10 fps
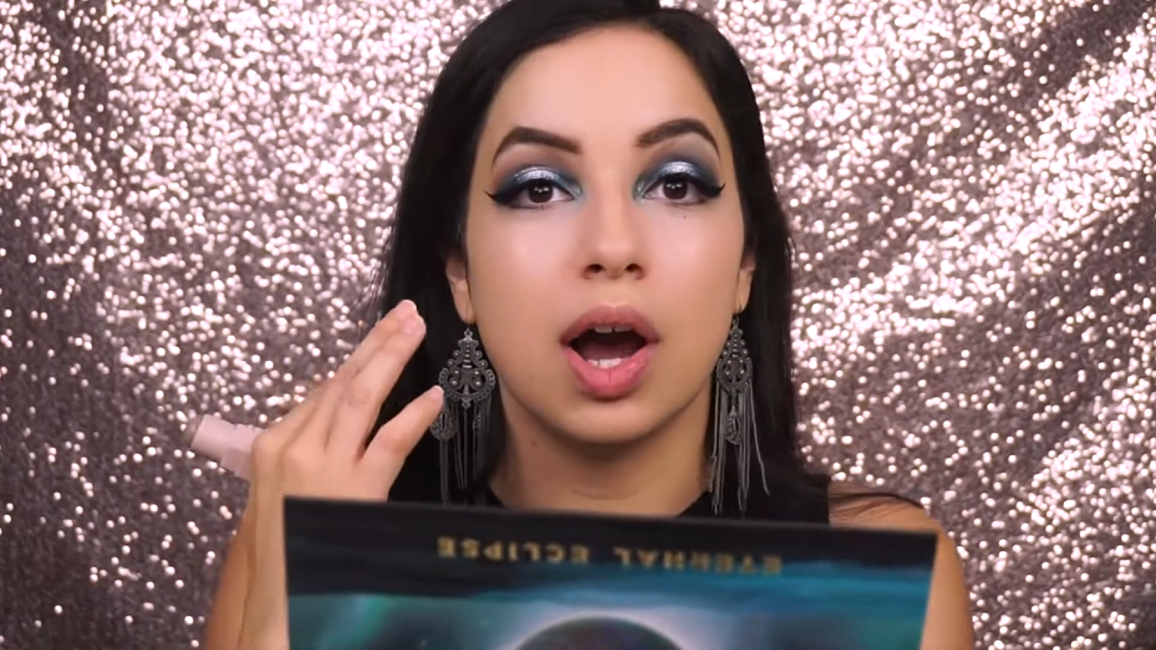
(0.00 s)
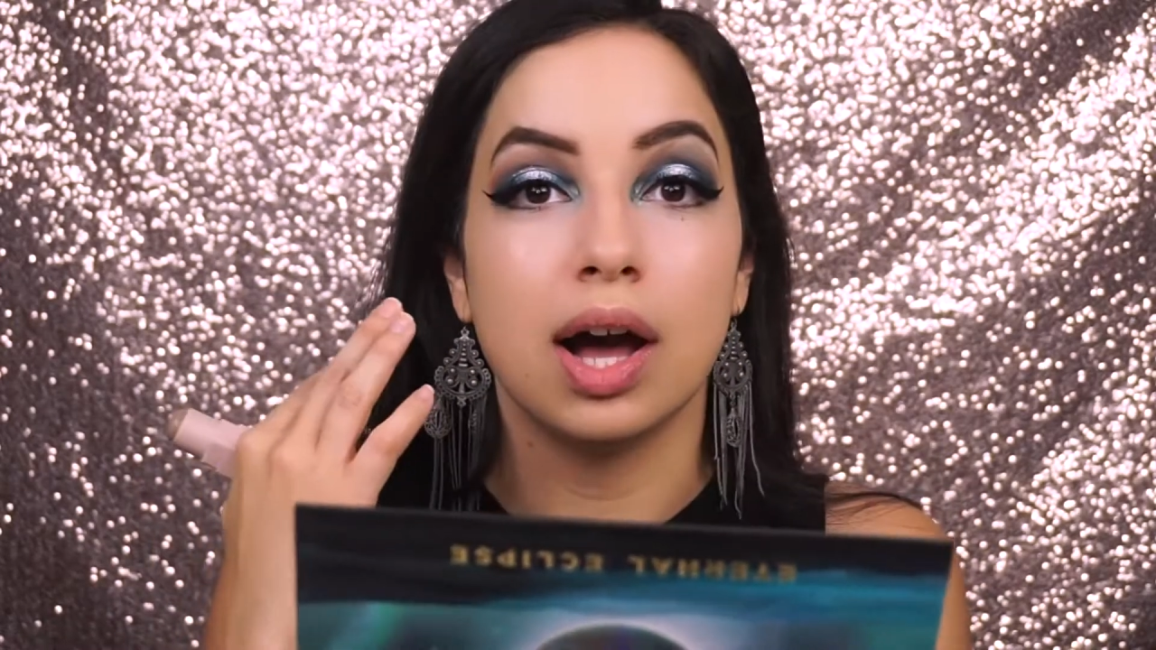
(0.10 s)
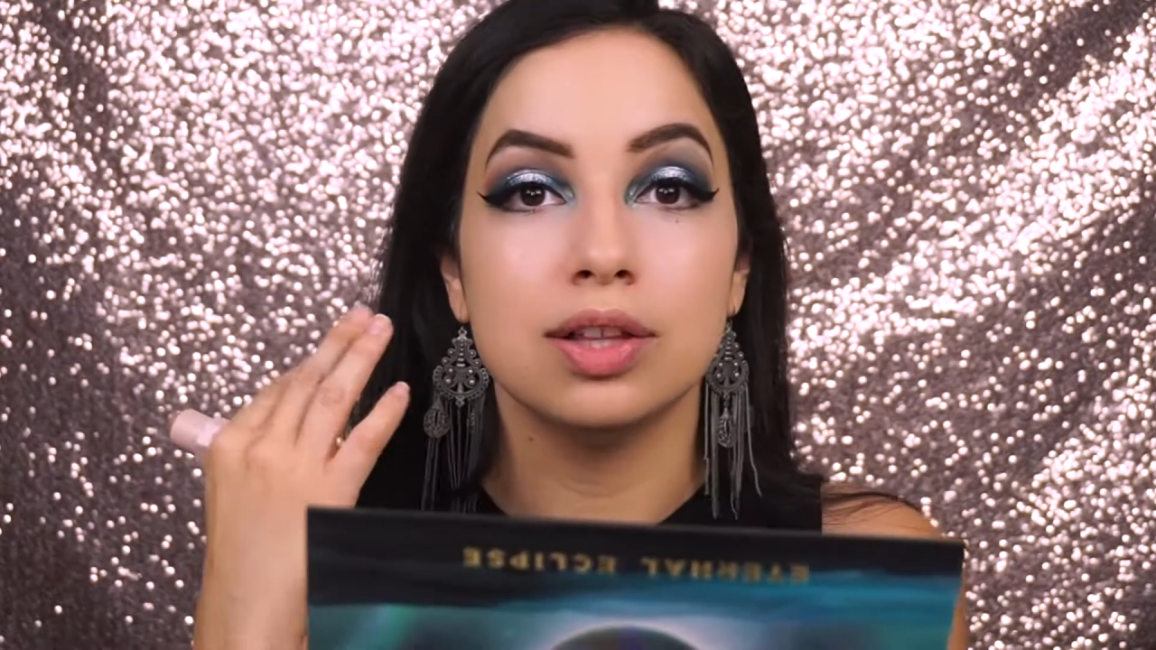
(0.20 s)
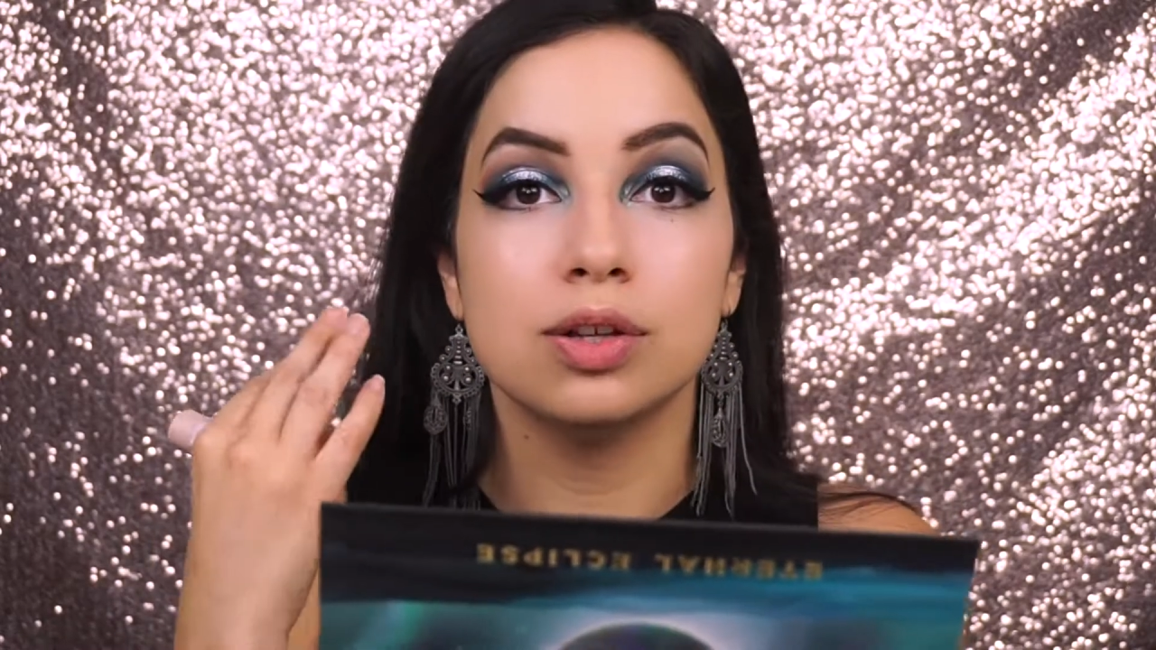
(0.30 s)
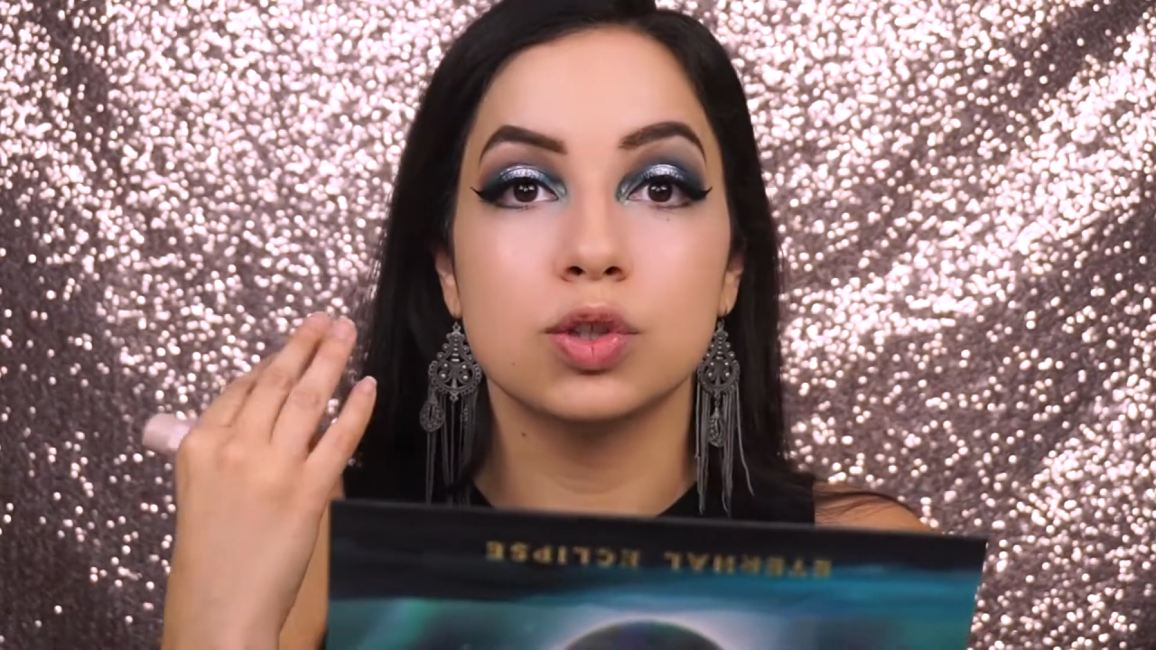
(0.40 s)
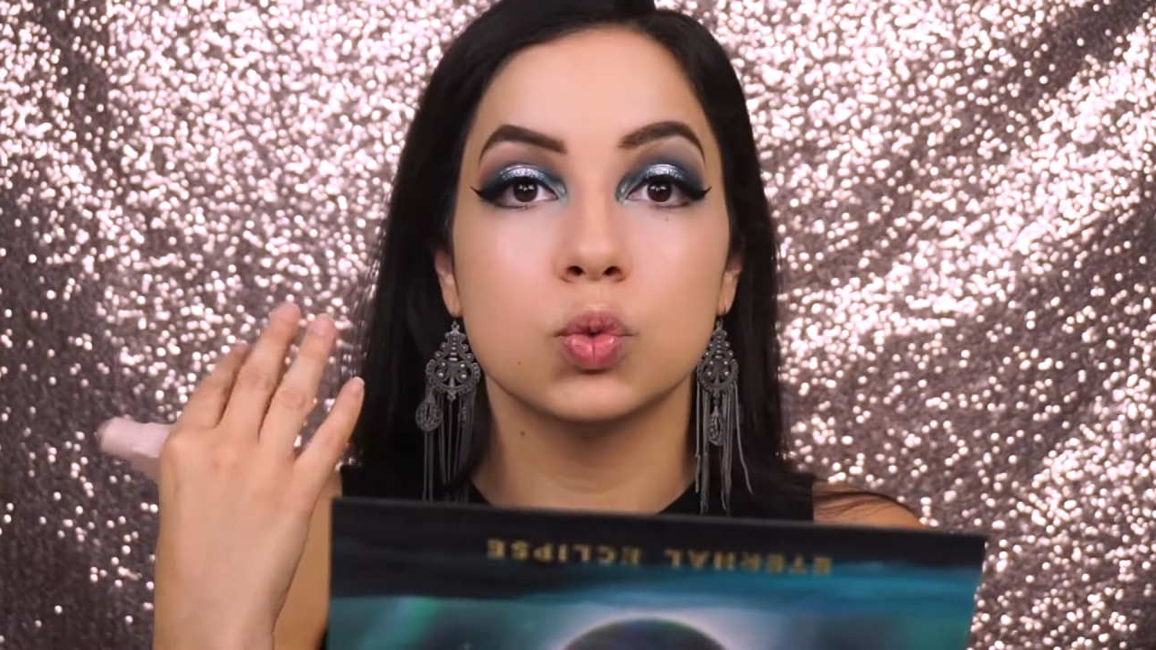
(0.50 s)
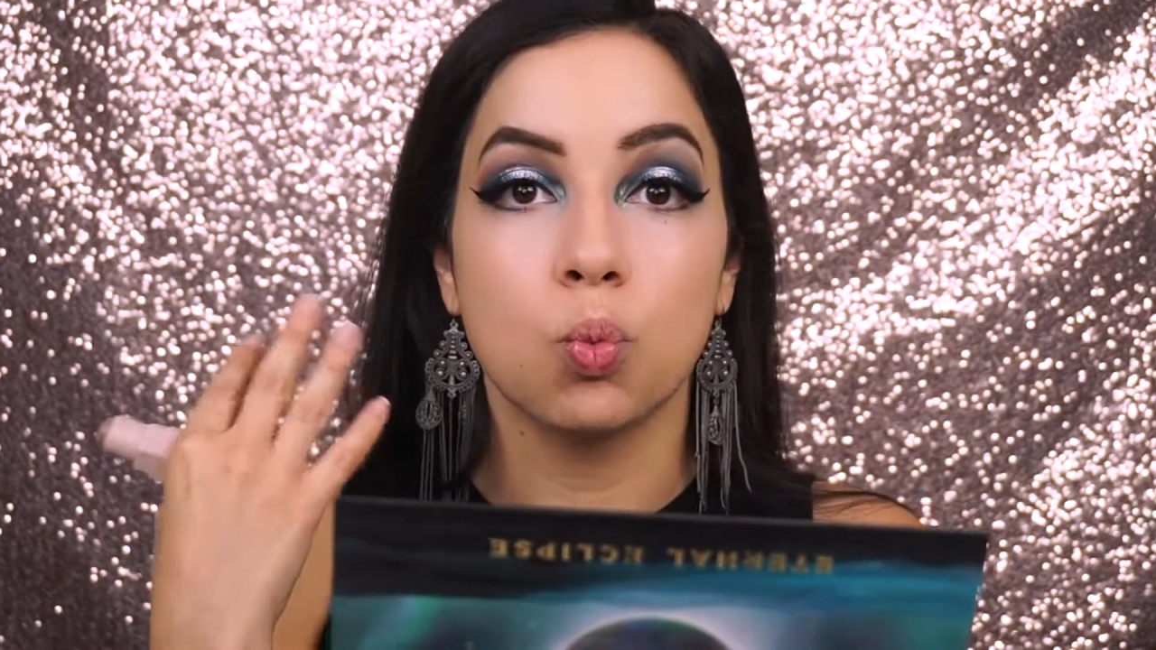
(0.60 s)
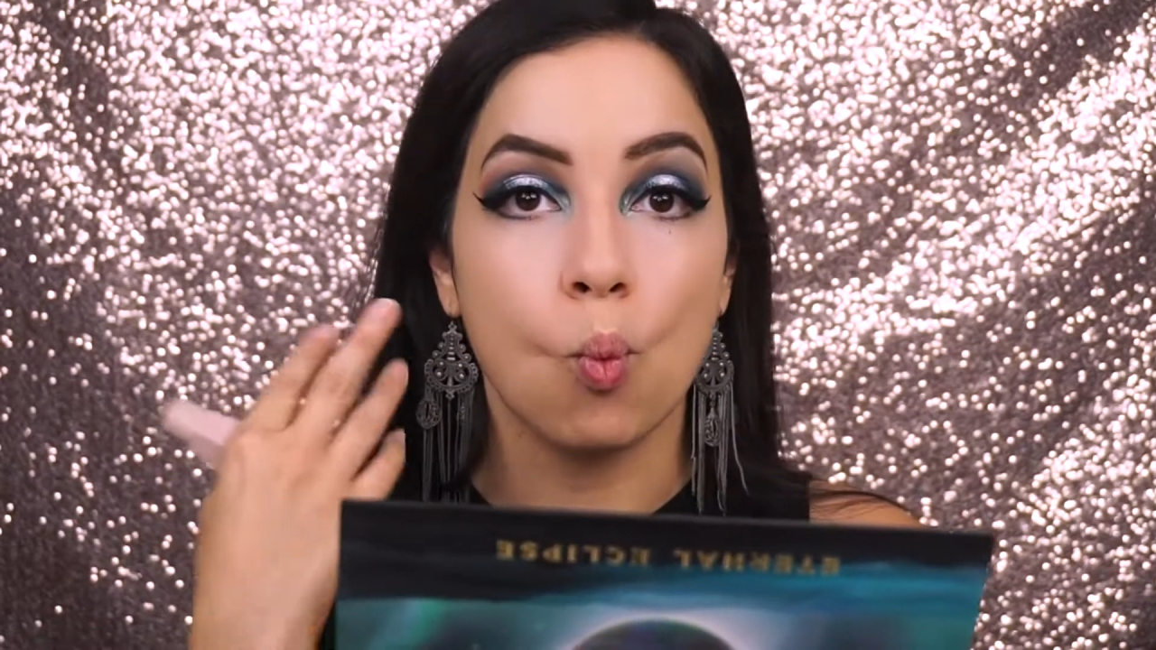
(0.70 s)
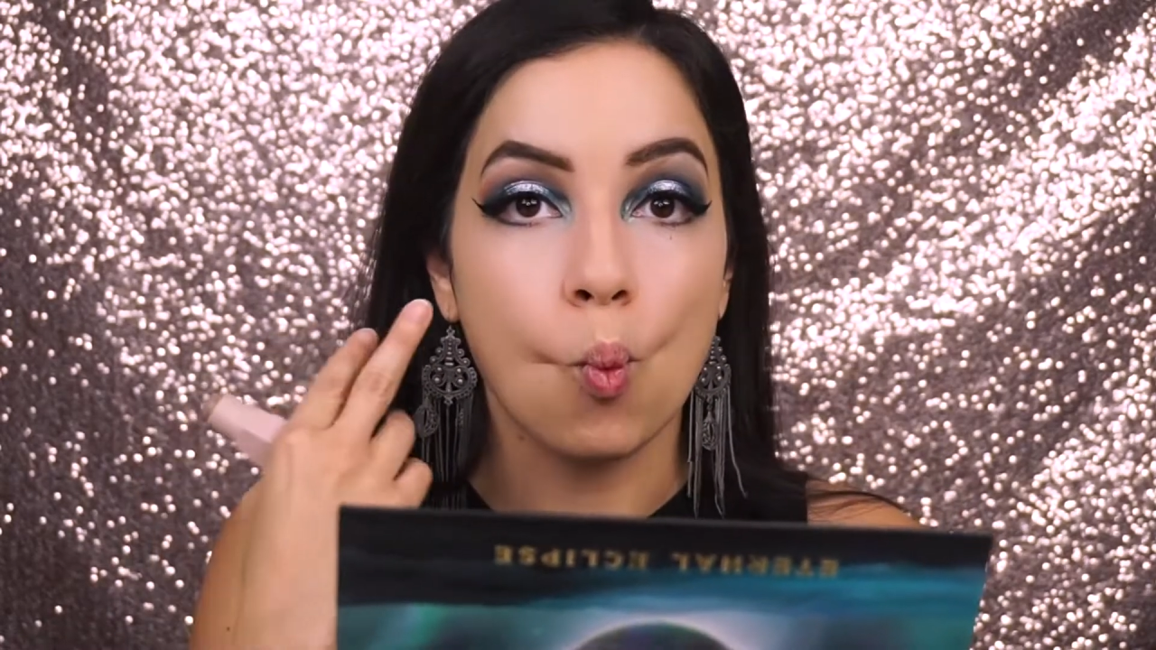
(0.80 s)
hollows